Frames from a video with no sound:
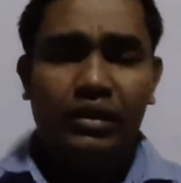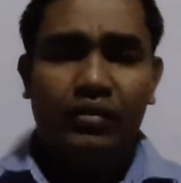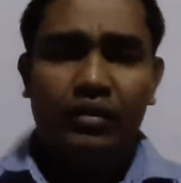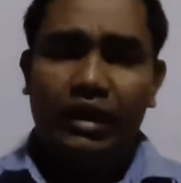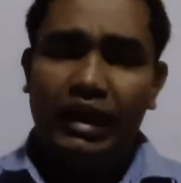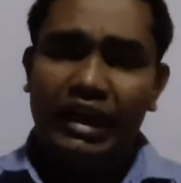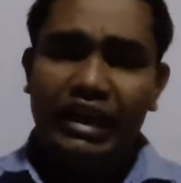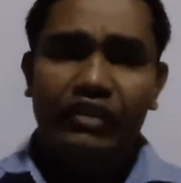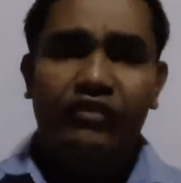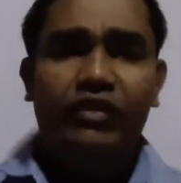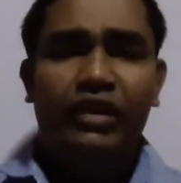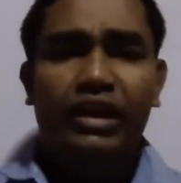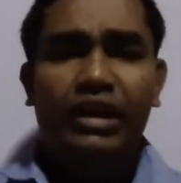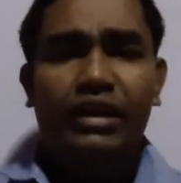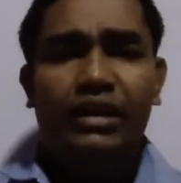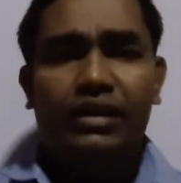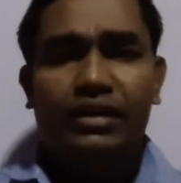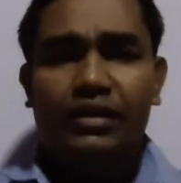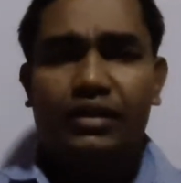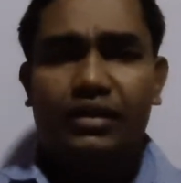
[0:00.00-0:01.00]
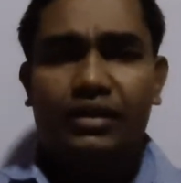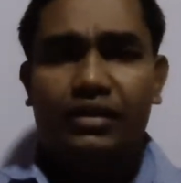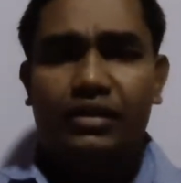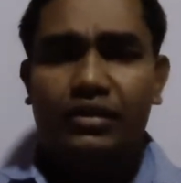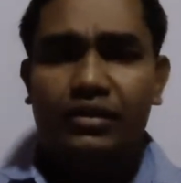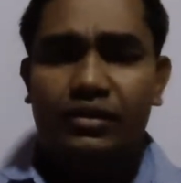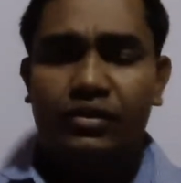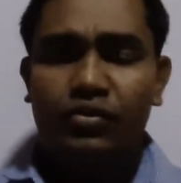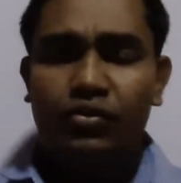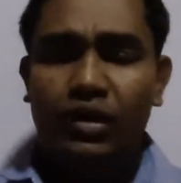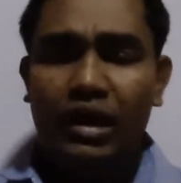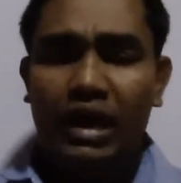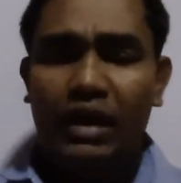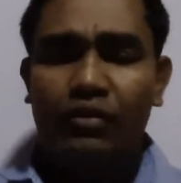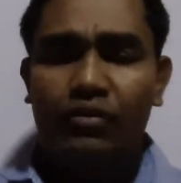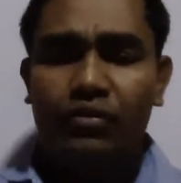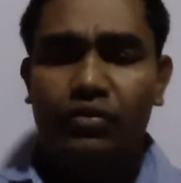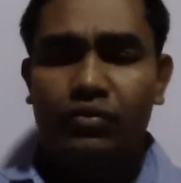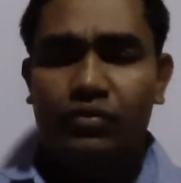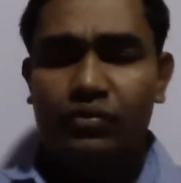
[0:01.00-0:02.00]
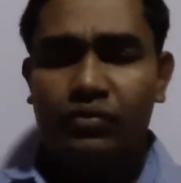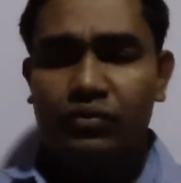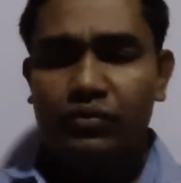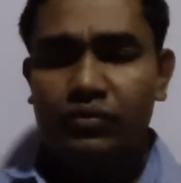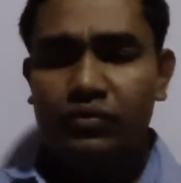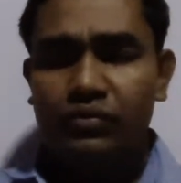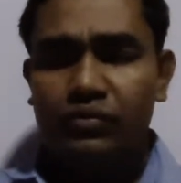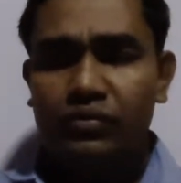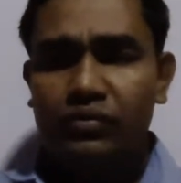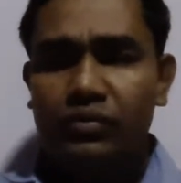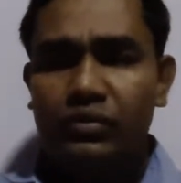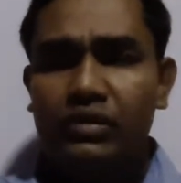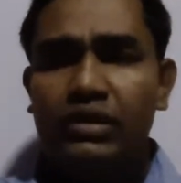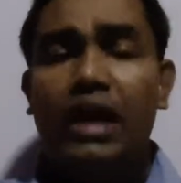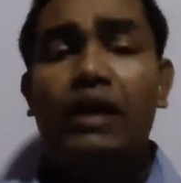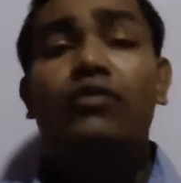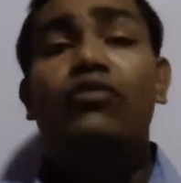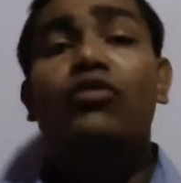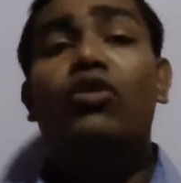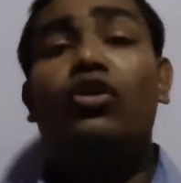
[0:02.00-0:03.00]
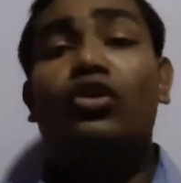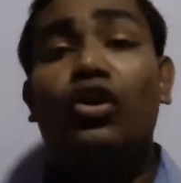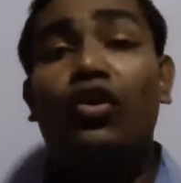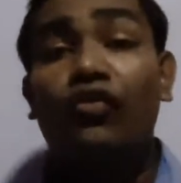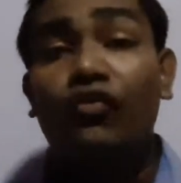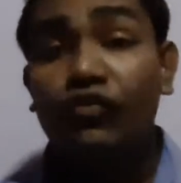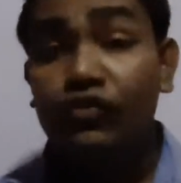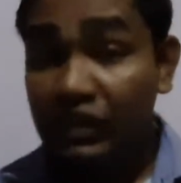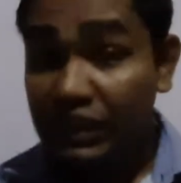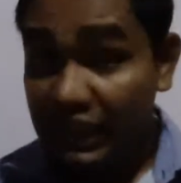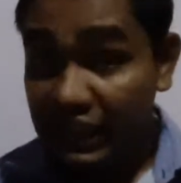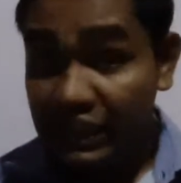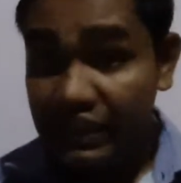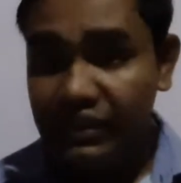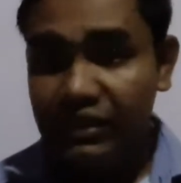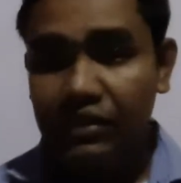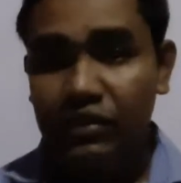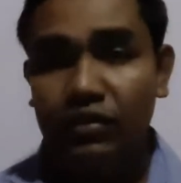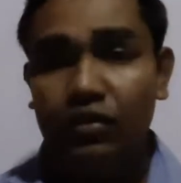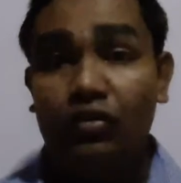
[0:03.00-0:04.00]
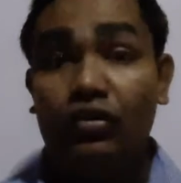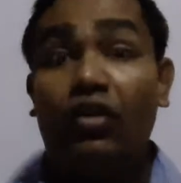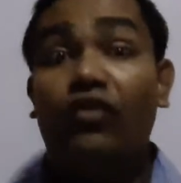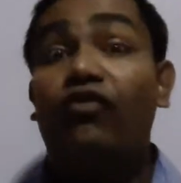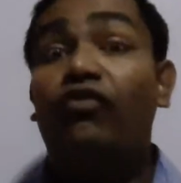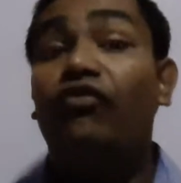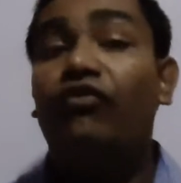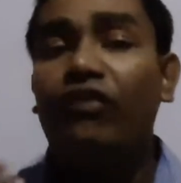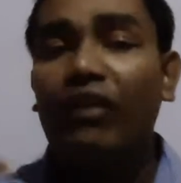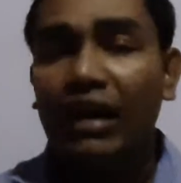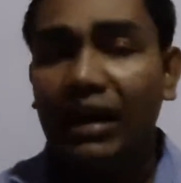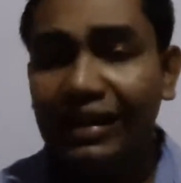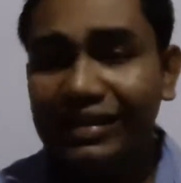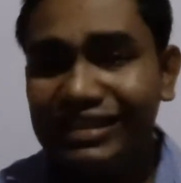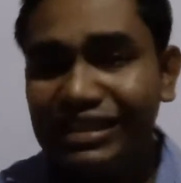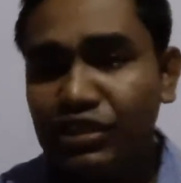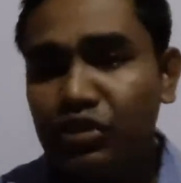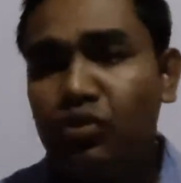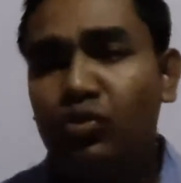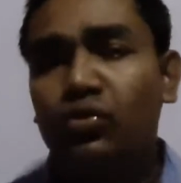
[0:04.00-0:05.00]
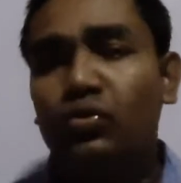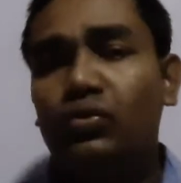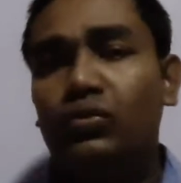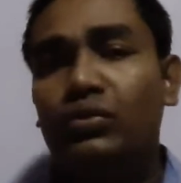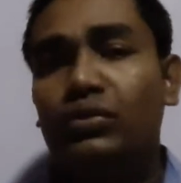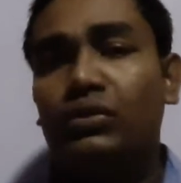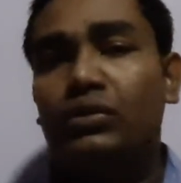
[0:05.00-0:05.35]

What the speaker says: Anyway, you have done lot of things, lot of works to